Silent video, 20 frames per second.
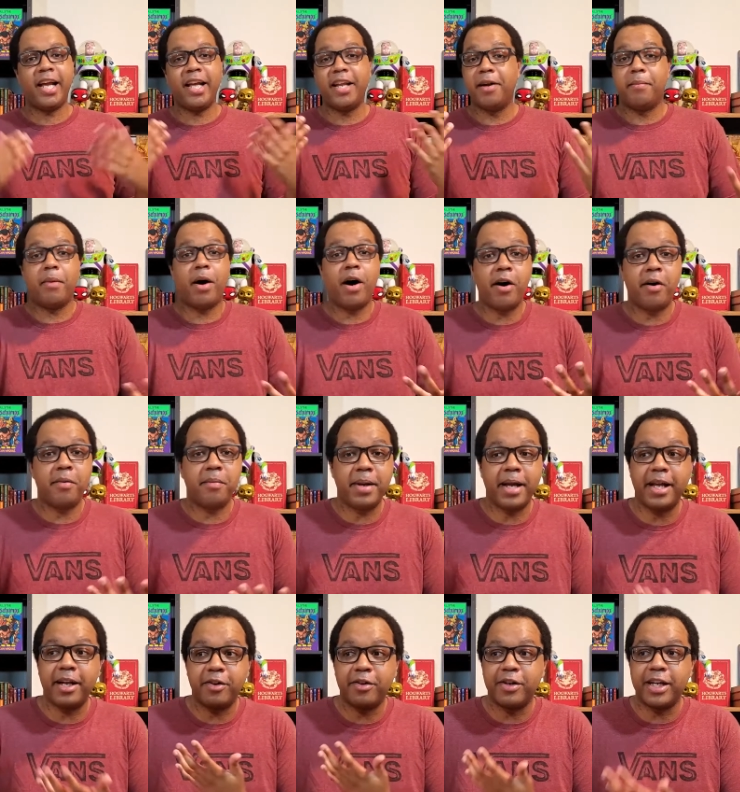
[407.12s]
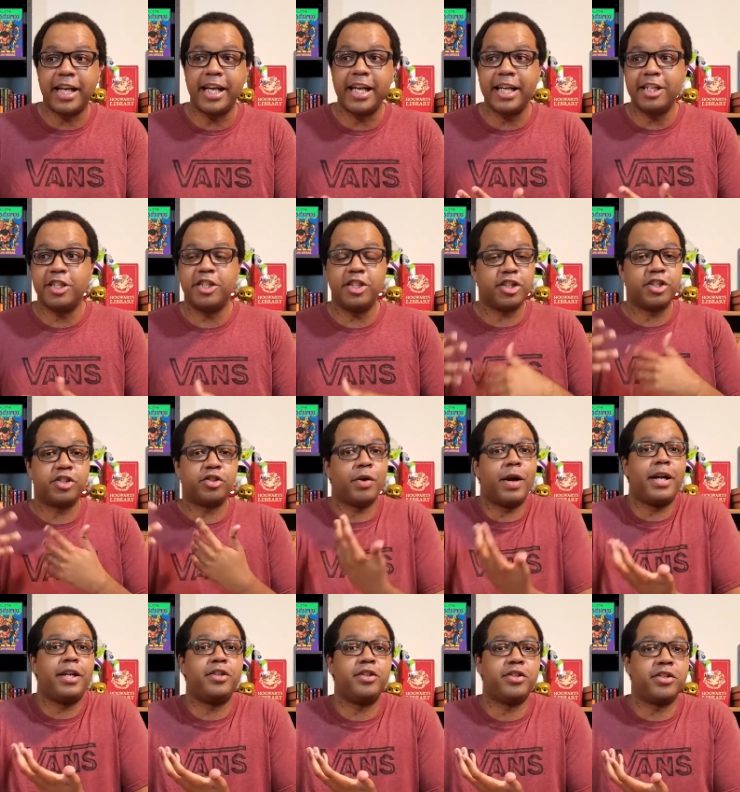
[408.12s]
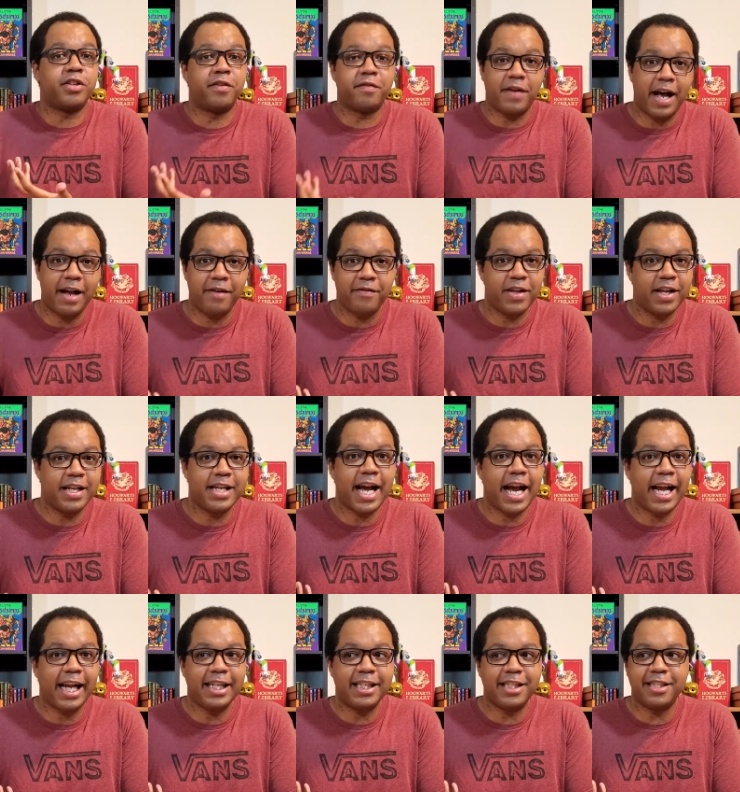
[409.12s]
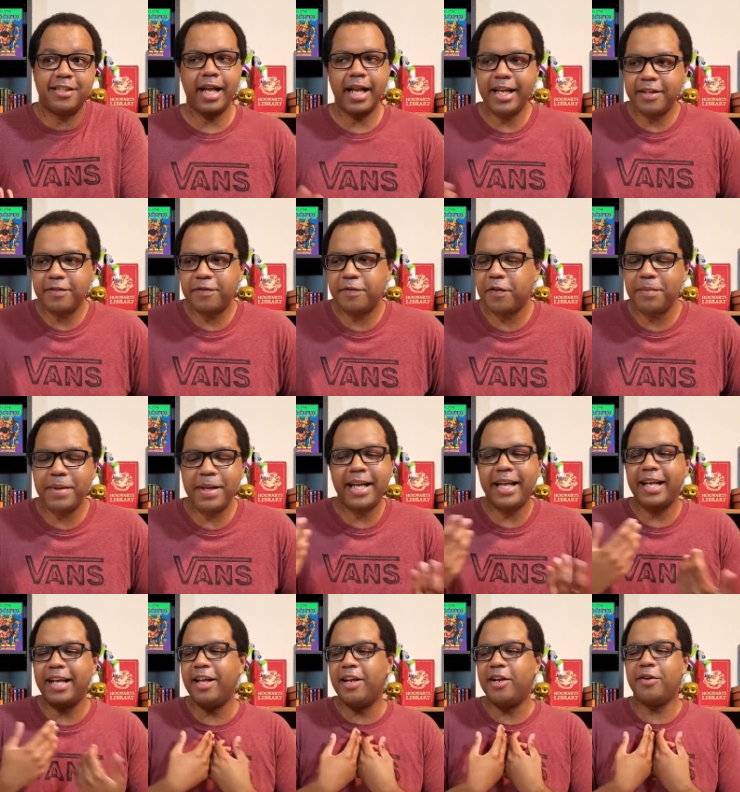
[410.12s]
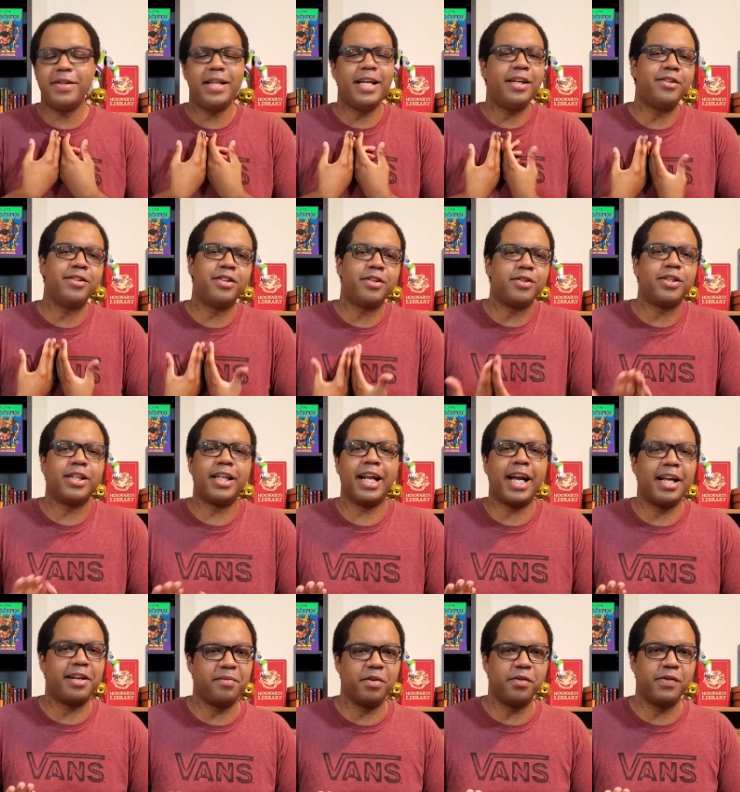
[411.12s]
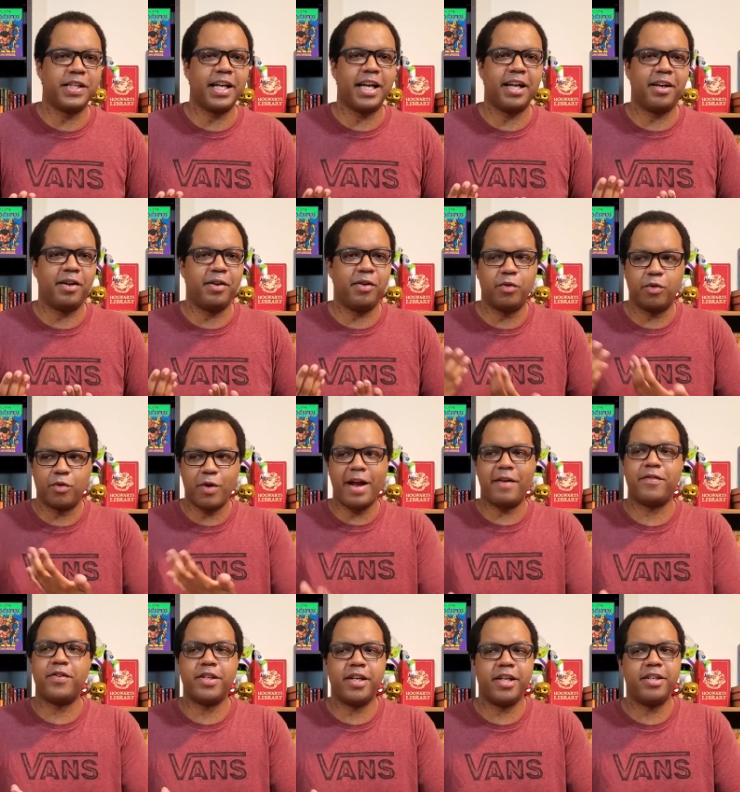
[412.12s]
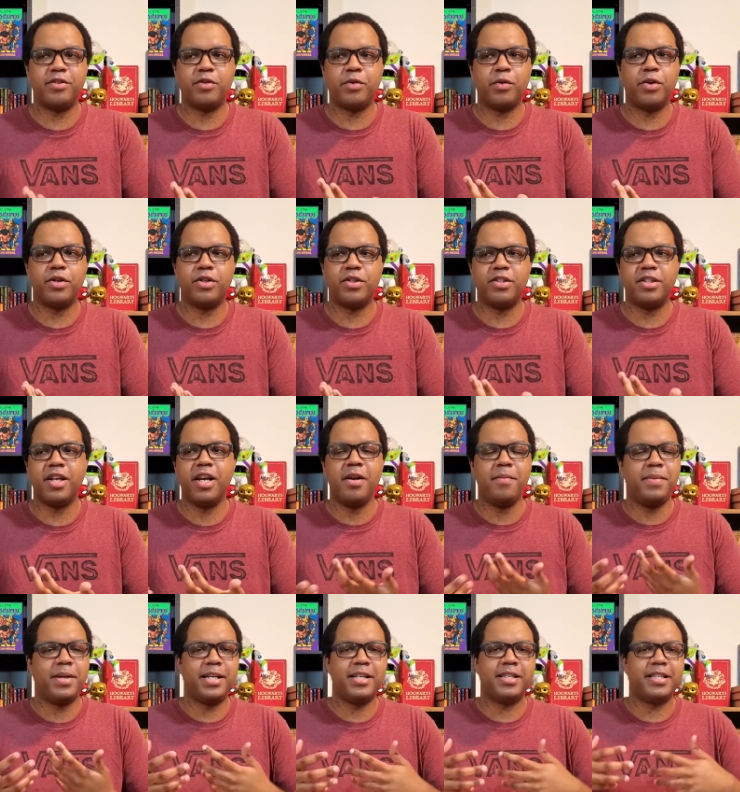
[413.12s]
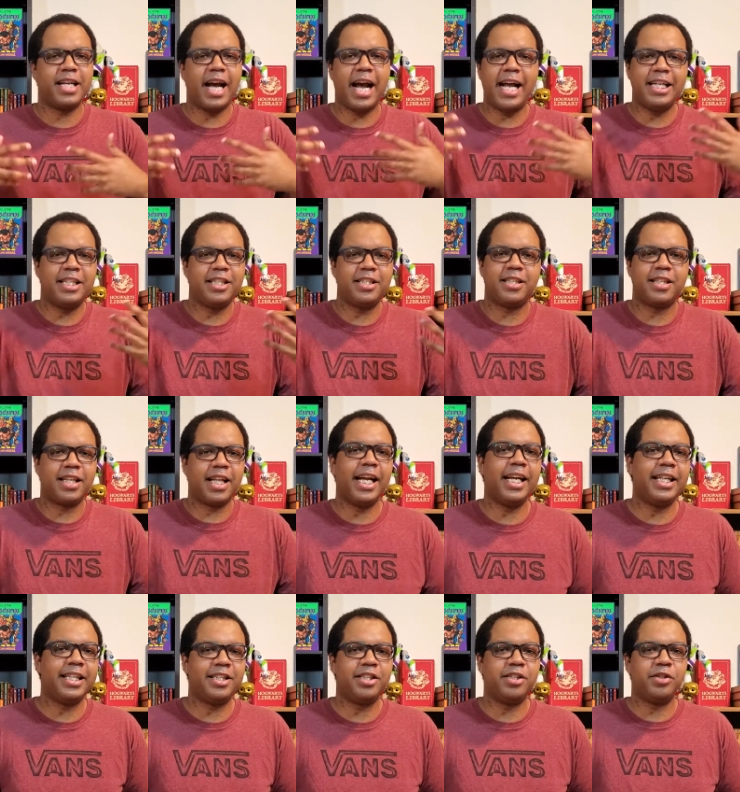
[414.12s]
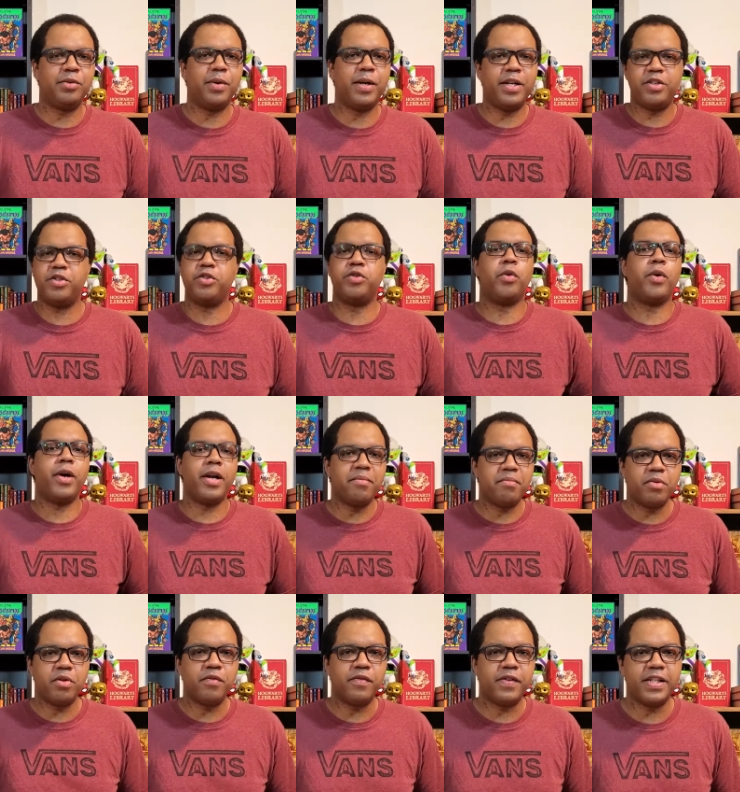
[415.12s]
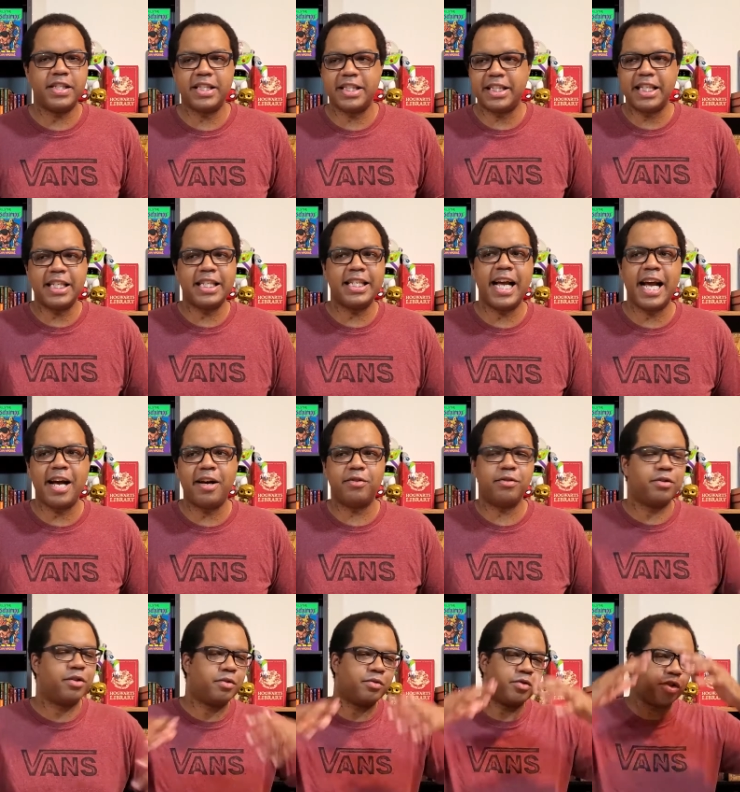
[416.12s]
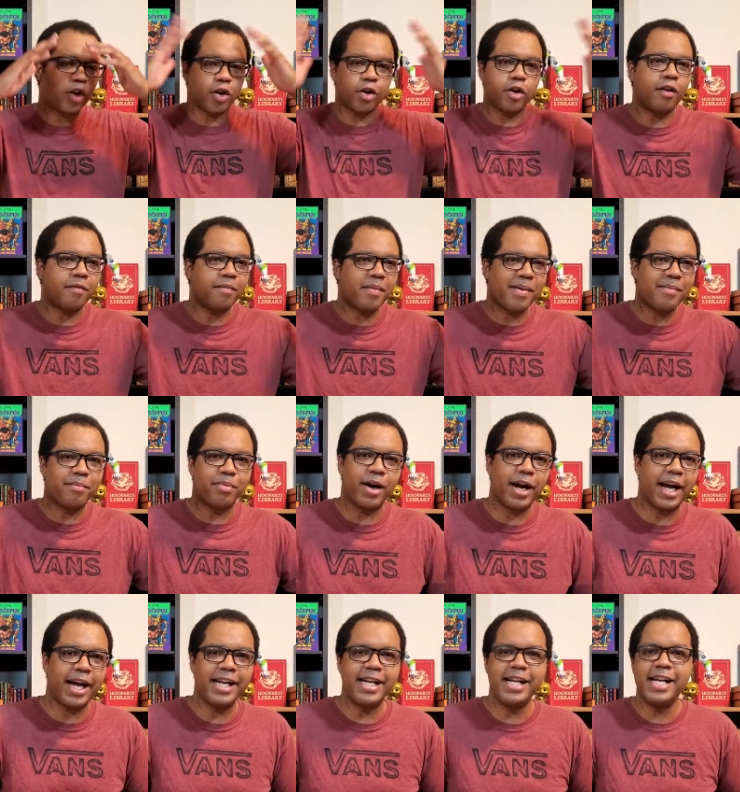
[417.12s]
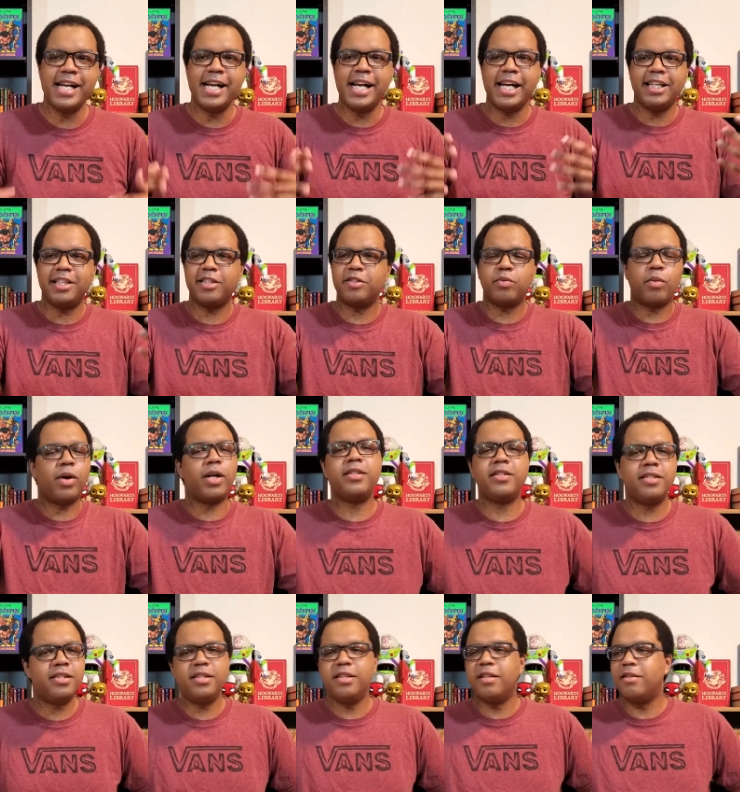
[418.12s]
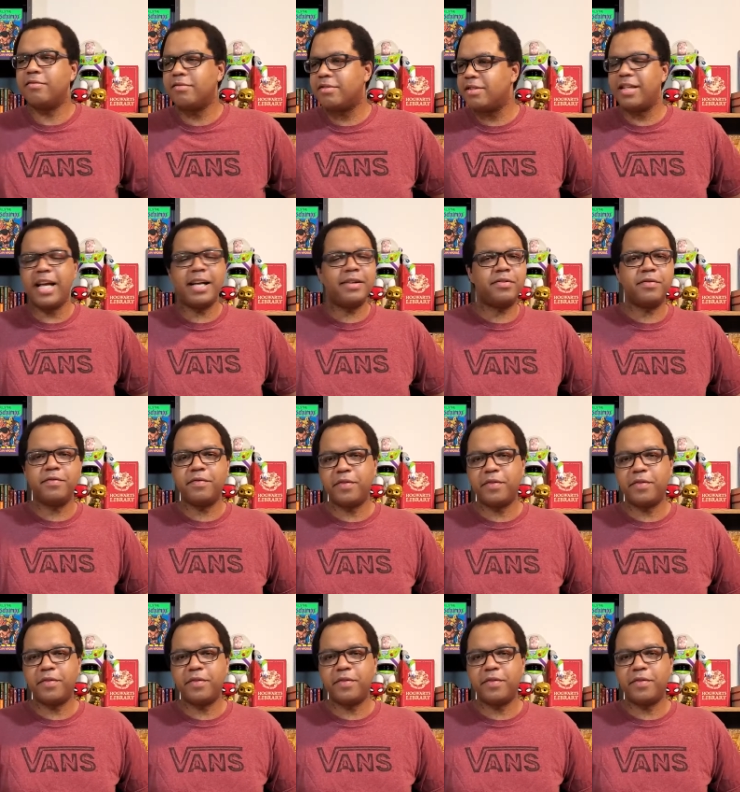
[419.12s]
and a mom and her kid just trying to survive the night. And for me, you know, those are the kind of movies I gravitate towards, because I just like to enjoy movies, sit down, turn off my brain and just watch, you know, just have some